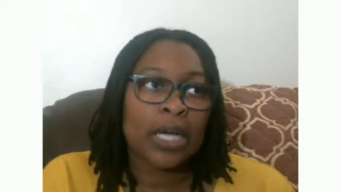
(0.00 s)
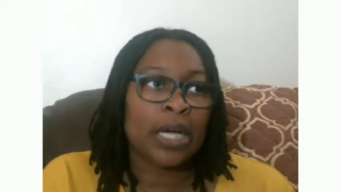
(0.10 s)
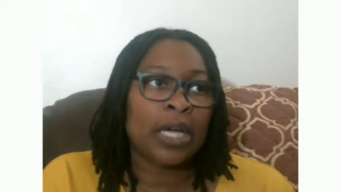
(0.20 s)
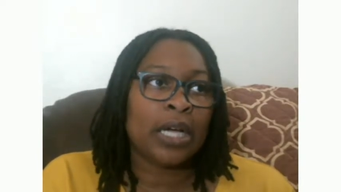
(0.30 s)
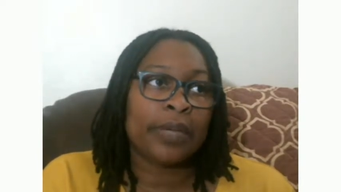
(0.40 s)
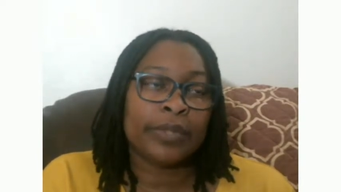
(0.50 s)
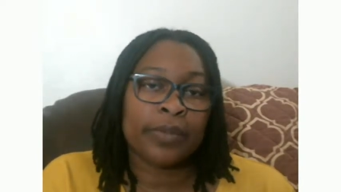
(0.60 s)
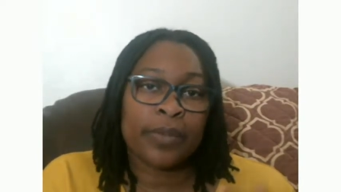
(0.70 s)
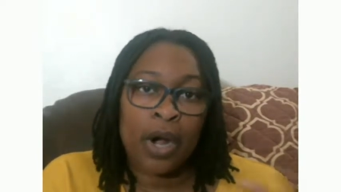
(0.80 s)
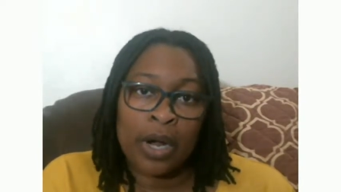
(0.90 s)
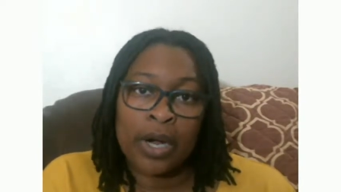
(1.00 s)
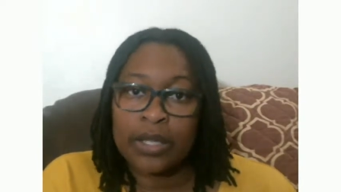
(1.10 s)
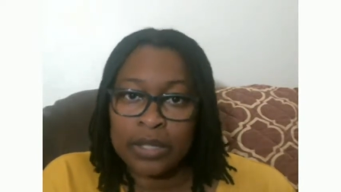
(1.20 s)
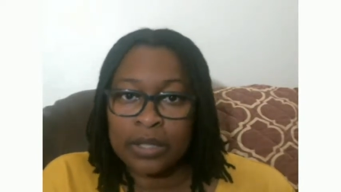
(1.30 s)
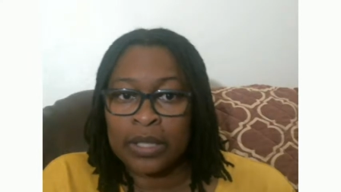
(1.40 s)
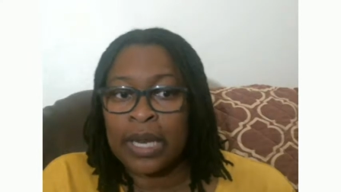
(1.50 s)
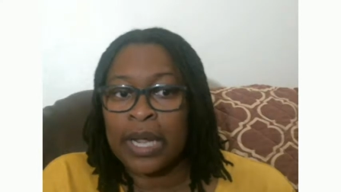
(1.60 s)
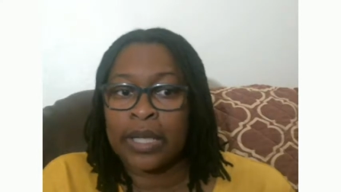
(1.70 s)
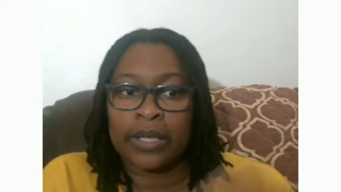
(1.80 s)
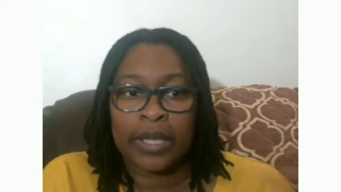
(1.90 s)
Um, some arcs that
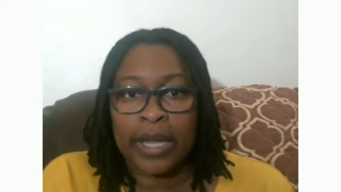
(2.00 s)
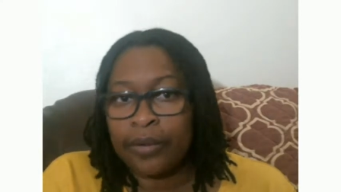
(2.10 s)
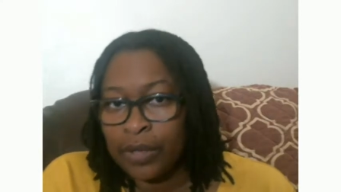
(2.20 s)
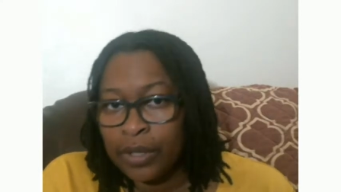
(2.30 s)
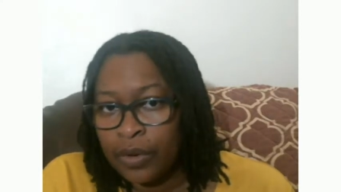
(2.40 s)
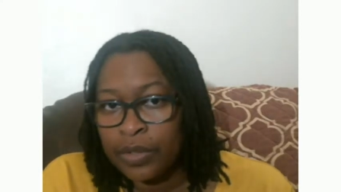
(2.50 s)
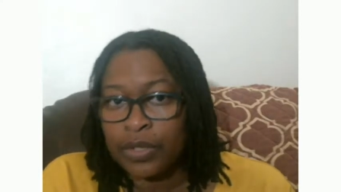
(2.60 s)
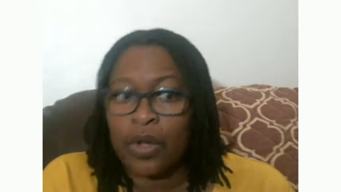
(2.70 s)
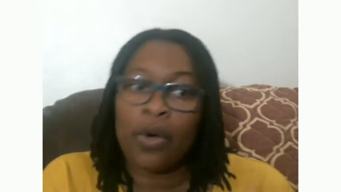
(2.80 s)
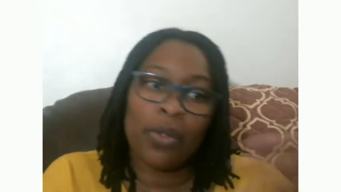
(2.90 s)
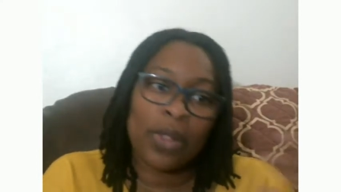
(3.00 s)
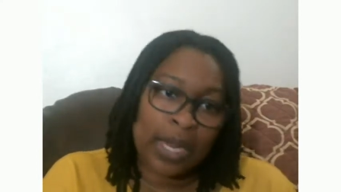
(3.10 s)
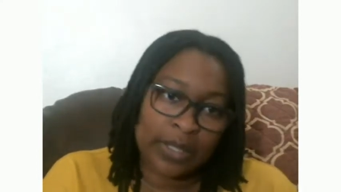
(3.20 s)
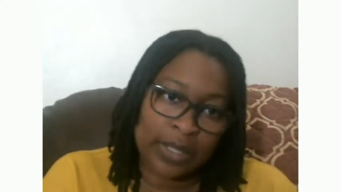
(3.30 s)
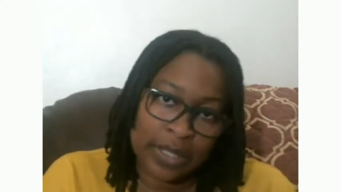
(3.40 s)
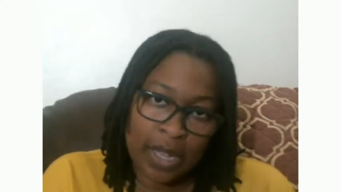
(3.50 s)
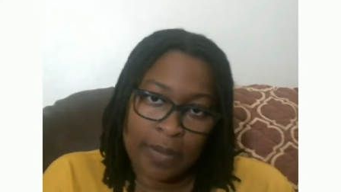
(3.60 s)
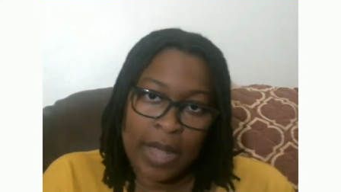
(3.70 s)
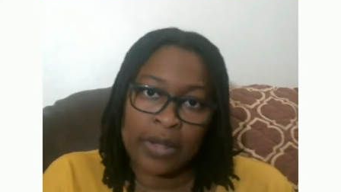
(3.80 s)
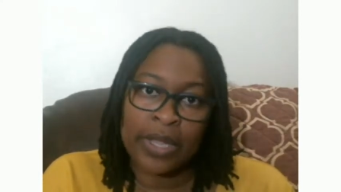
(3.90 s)
I can't really go into a whole lot of detail
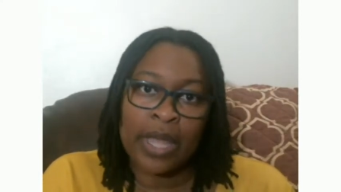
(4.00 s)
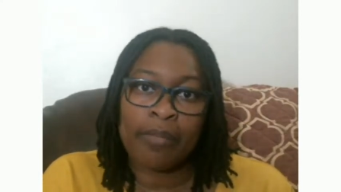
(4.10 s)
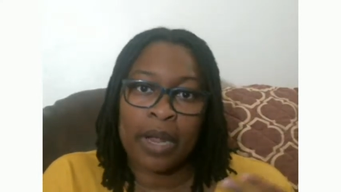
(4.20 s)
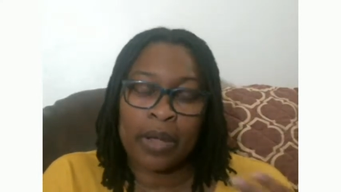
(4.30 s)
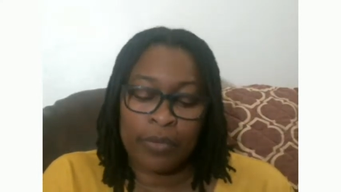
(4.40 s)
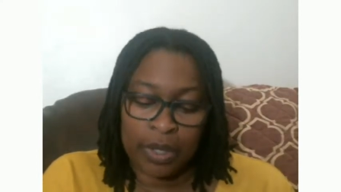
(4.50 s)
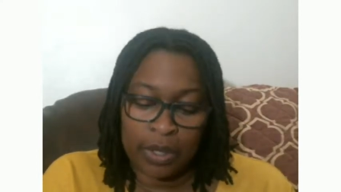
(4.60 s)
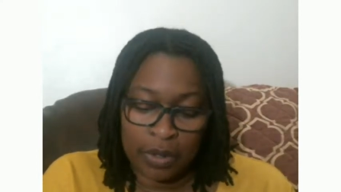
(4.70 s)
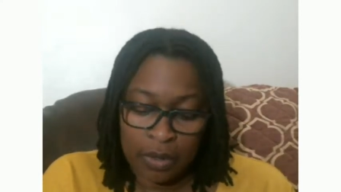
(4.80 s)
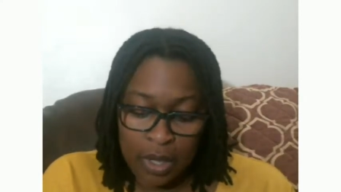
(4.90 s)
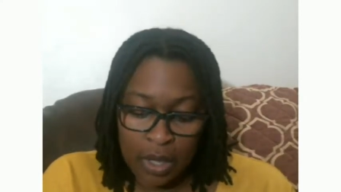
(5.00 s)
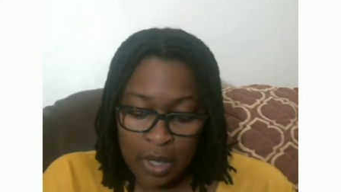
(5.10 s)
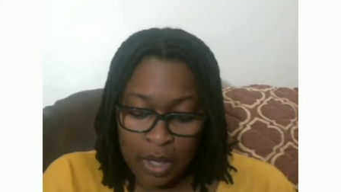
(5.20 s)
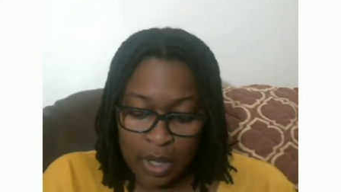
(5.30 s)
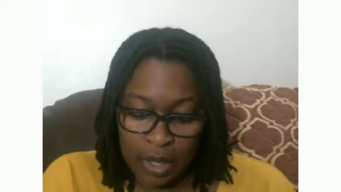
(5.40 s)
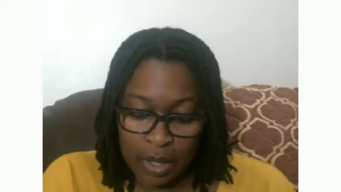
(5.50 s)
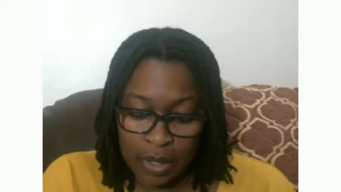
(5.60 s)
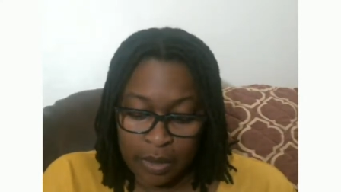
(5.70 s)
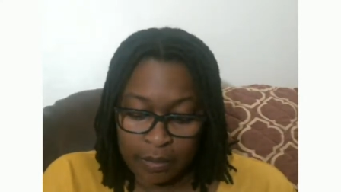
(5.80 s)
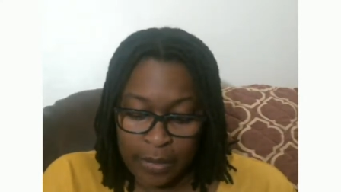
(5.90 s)
about yet, but I will.
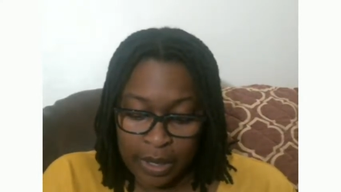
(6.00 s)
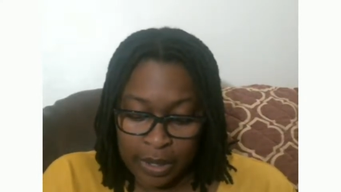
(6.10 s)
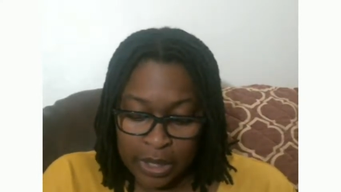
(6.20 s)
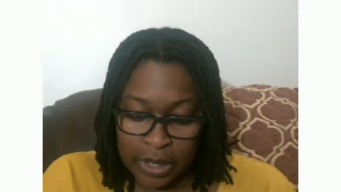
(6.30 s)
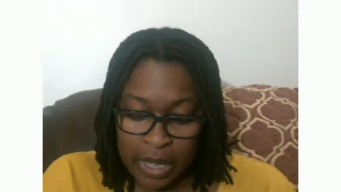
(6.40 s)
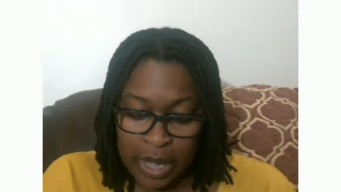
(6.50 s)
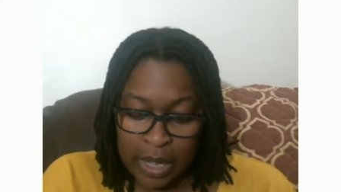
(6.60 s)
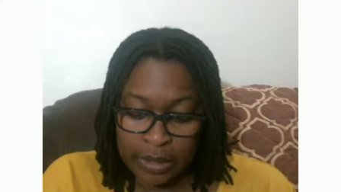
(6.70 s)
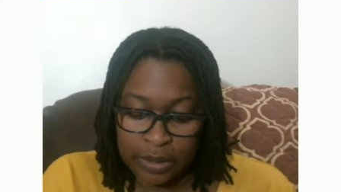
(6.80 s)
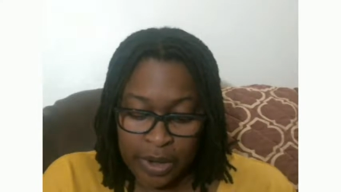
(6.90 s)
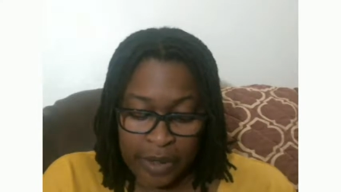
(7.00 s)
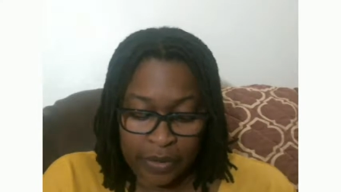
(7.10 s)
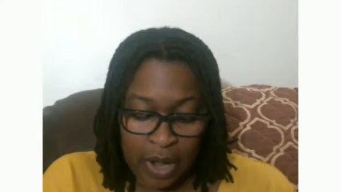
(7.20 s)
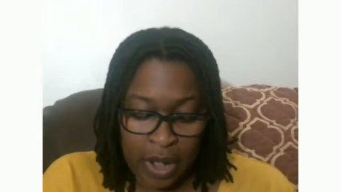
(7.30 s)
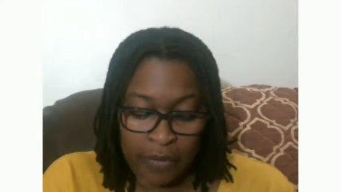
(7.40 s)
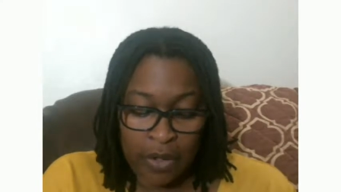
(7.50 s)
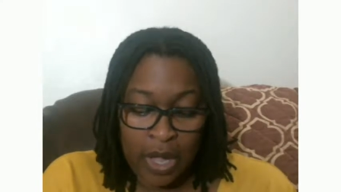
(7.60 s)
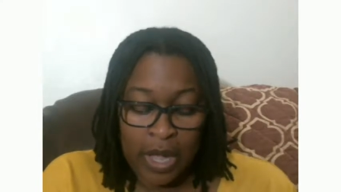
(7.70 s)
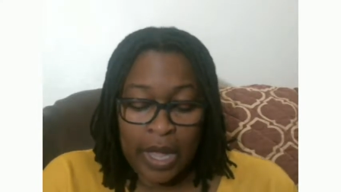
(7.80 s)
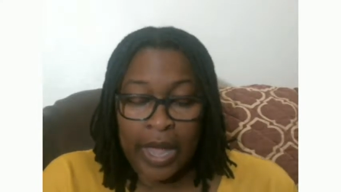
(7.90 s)
Um, American Gods, graphic novel.
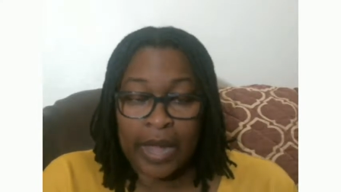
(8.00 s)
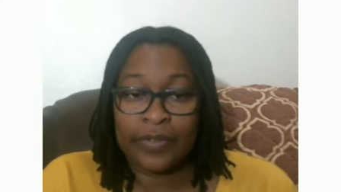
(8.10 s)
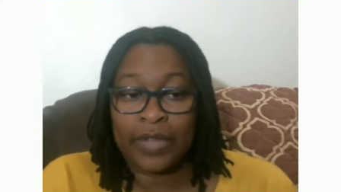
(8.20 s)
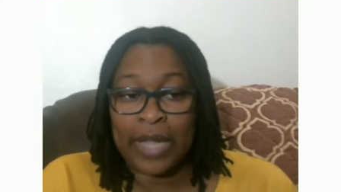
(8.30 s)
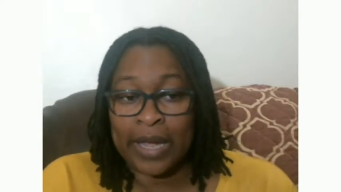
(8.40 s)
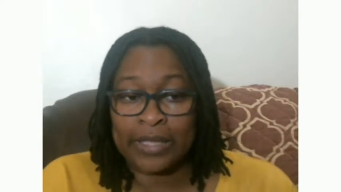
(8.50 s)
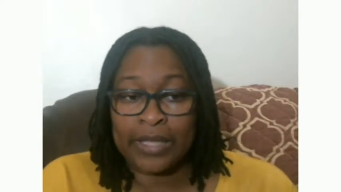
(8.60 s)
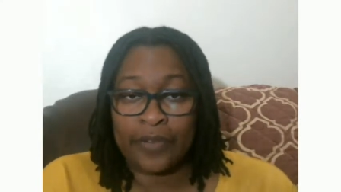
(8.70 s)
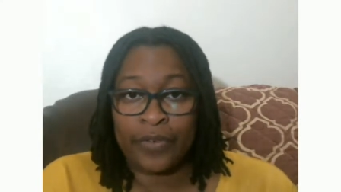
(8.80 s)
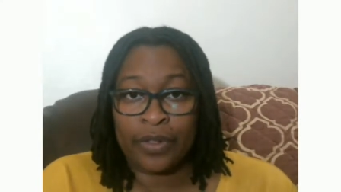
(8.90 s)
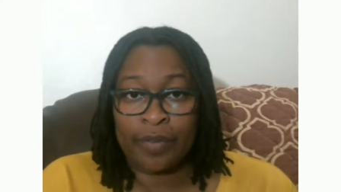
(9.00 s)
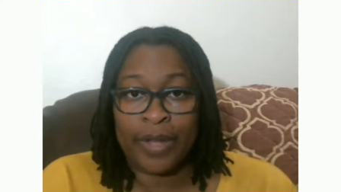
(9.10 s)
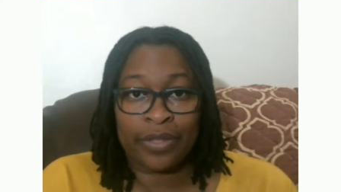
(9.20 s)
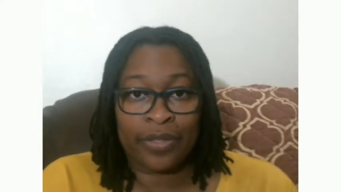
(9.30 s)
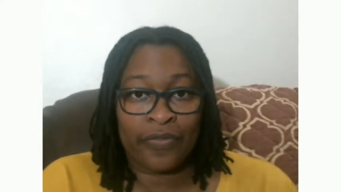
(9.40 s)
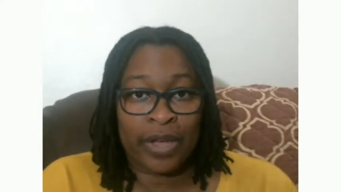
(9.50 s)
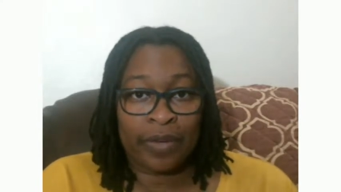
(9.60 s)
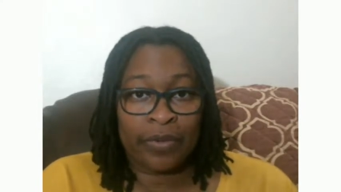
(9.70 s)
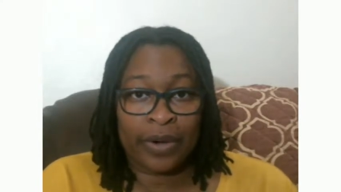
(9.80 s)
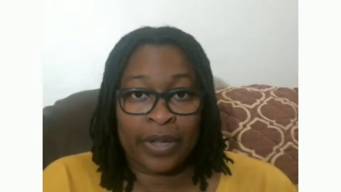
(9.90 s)
And like I said, for the month of
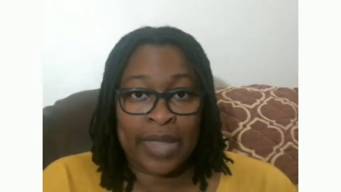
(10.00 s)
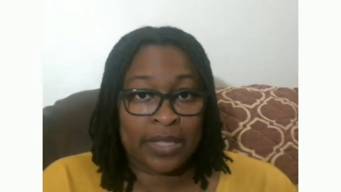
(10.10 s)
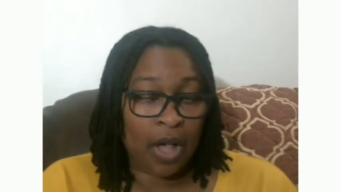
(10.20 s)
February, that's